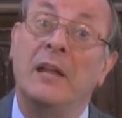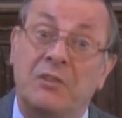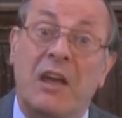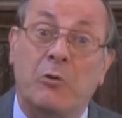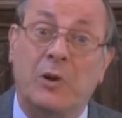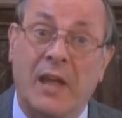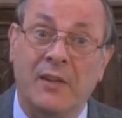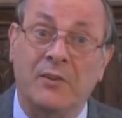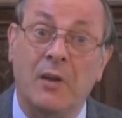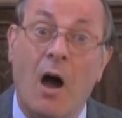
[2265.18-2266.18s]

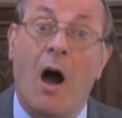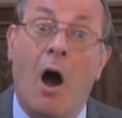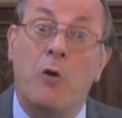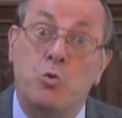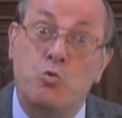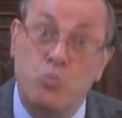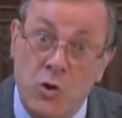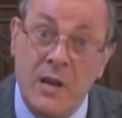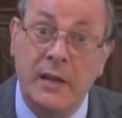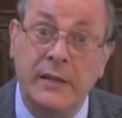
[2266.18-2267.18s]
interrogated. Are you
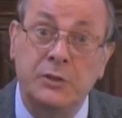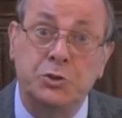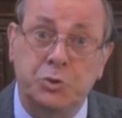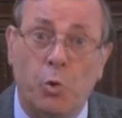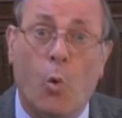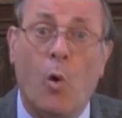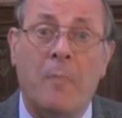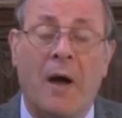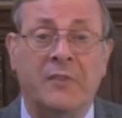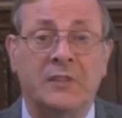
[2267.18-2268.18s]
really sure
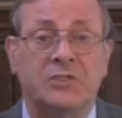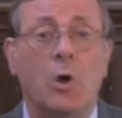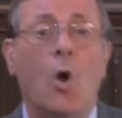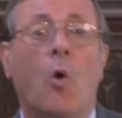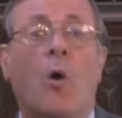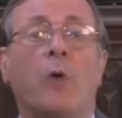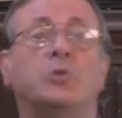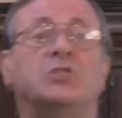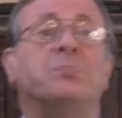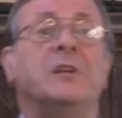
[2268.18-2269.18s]
about this, or are
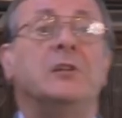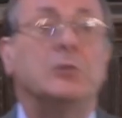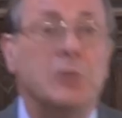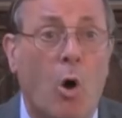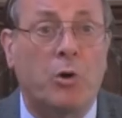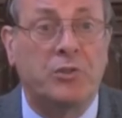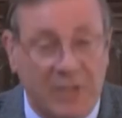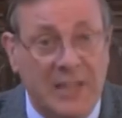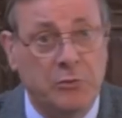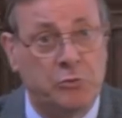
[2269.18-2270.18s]
you simply
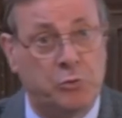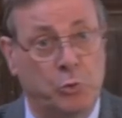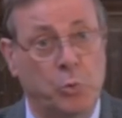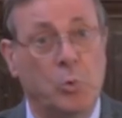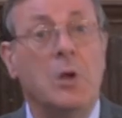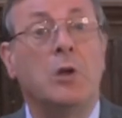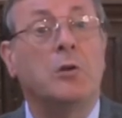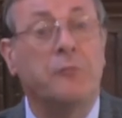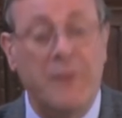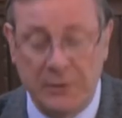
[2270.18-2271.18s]
locked into
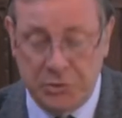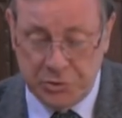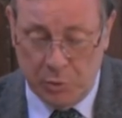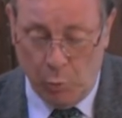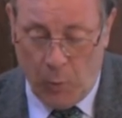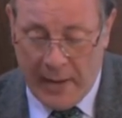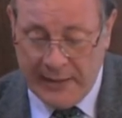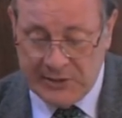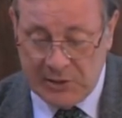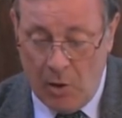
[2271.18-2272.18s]
conventional
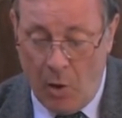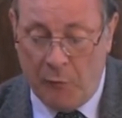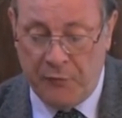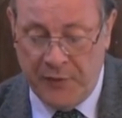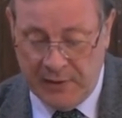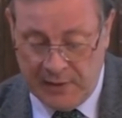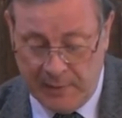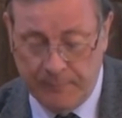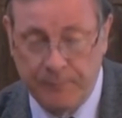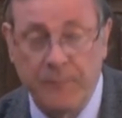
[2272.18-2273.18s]
ways of
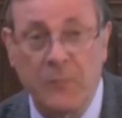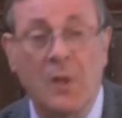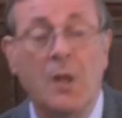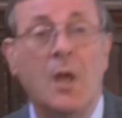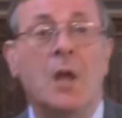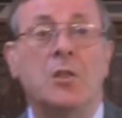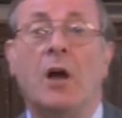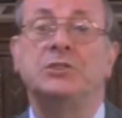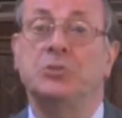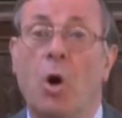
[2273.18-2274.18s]
thinking?
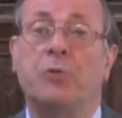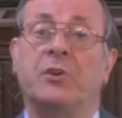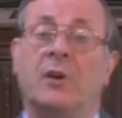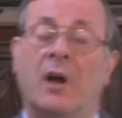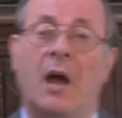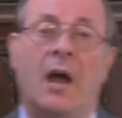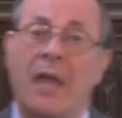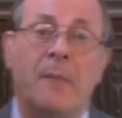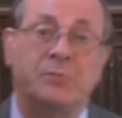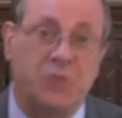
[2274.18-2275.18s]
Now, it's not a,
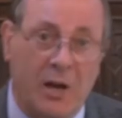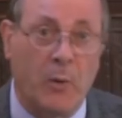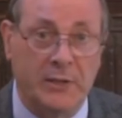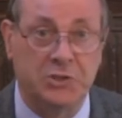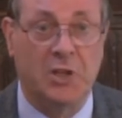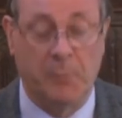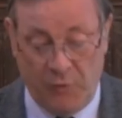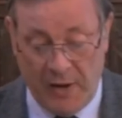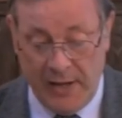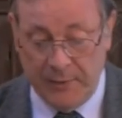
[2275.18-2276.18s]
an abstract question, I'm
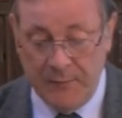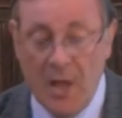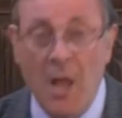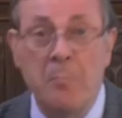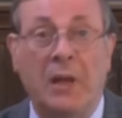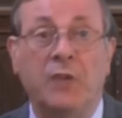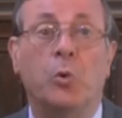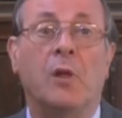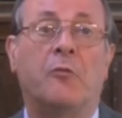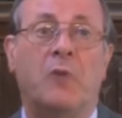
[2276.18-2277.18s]
afraid. Many of
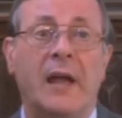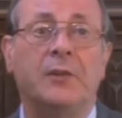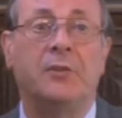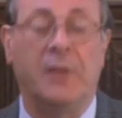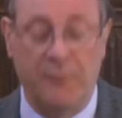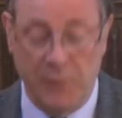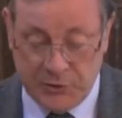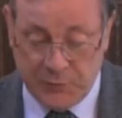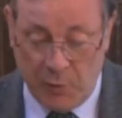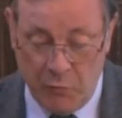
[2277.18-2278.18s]
you will have read the
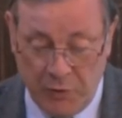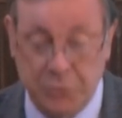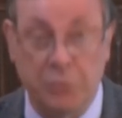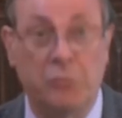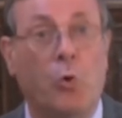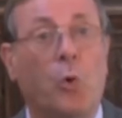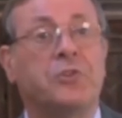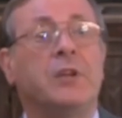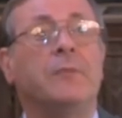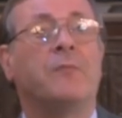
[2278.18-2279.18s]
philosopher Richard
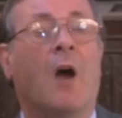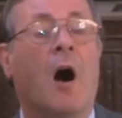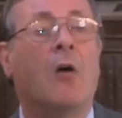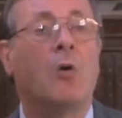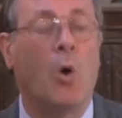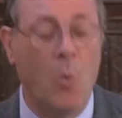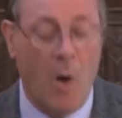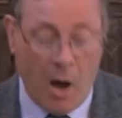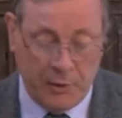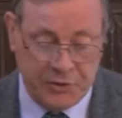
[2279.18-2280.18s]
Rorty, R
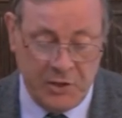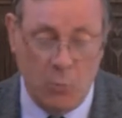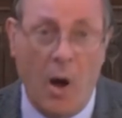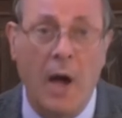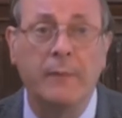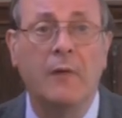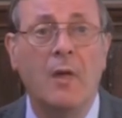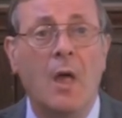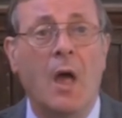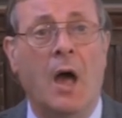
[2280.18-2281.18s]
O R T Y,
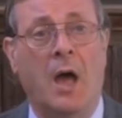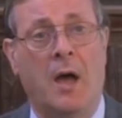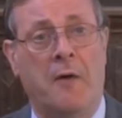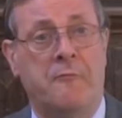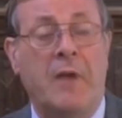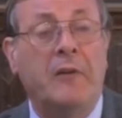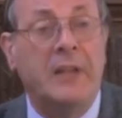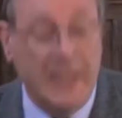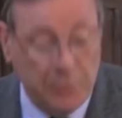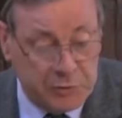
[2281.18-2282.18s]
uh, a
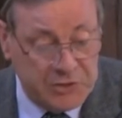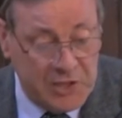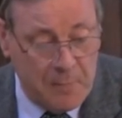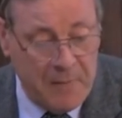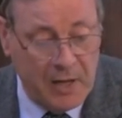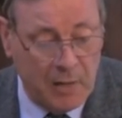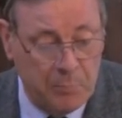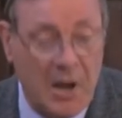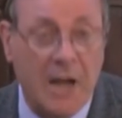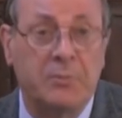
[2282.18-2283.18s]
very interesting
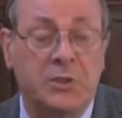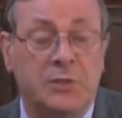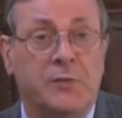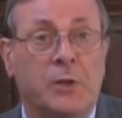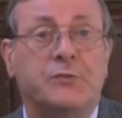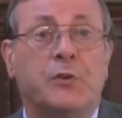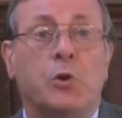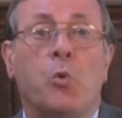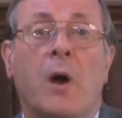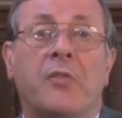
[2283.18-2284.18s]
American pragmatist philosopher
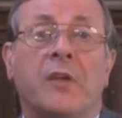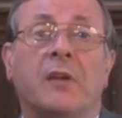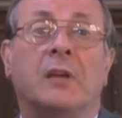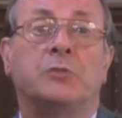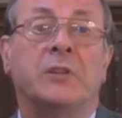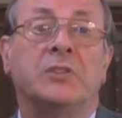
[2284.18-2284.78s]
who I think has